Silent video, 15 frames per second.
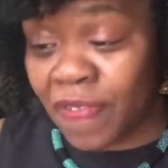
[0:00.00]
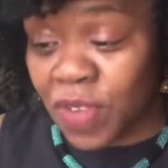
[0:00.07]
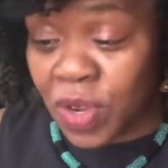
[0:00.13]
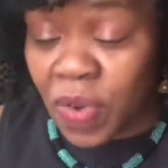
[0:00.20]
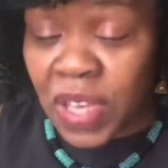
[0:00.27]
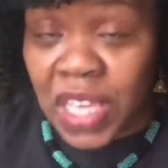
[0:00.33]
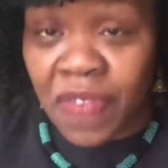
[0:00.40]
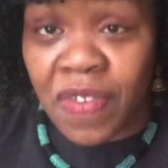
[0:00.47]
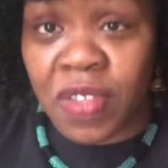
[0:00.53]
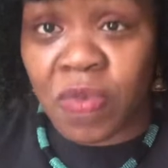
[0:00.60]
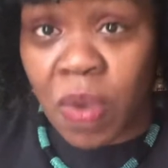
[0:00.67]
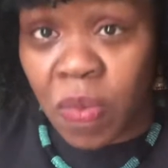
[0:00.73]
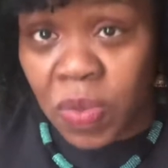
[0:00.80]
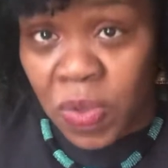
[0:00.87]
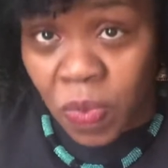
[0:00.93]
you don't give us
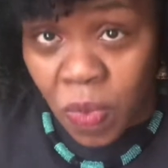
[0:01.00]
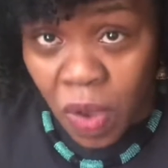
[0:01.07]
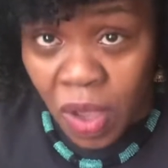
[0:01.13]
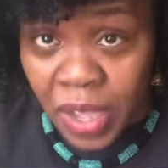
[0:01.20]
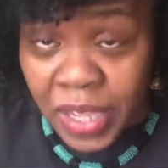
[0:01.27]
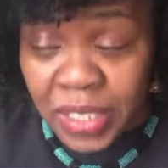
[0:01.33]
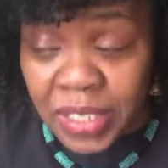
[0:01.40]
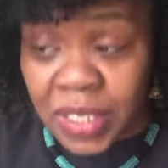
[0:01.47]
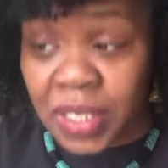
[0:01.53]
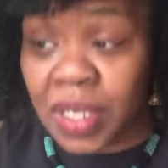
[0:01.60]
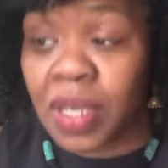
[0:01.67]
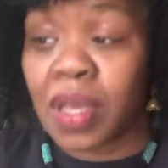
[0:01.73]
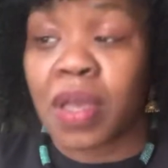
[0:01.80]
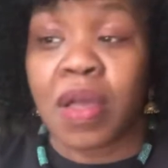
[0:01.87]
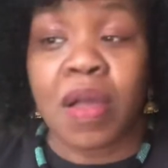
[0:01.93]
what we want,
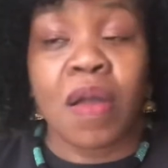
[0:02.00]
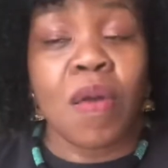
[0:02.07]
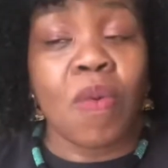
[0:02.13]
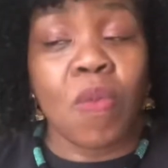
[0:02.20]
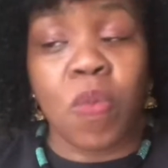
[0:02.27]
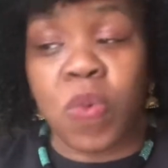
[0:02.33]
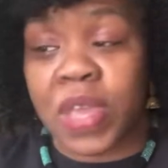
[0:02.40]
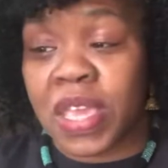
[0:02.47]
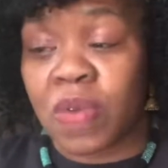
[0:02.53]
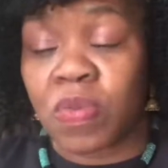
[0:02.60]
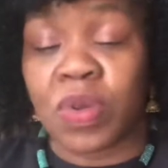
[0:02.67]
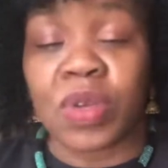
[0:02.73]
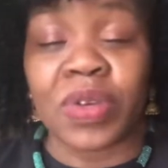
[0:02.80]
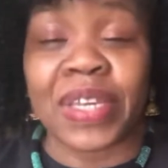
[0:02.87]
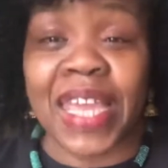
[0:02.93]
we
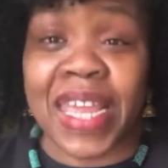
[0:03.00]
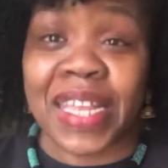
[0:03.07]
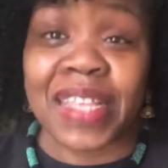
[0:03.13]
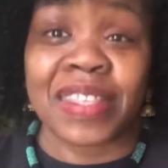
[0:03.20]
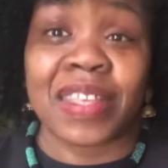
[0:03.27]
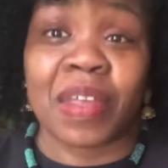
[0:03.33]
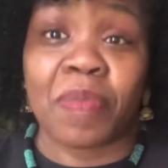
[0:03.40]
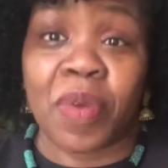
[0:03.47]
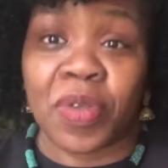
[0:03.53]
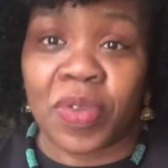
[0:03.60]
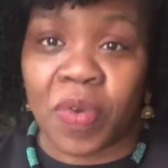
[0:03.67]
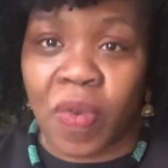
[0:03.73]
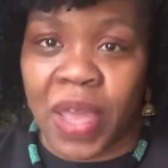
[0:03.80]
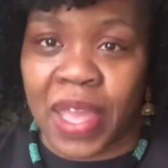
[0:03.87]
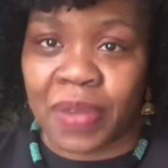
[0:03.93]
will get it some other
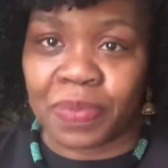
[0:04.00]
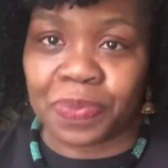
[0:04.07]
way.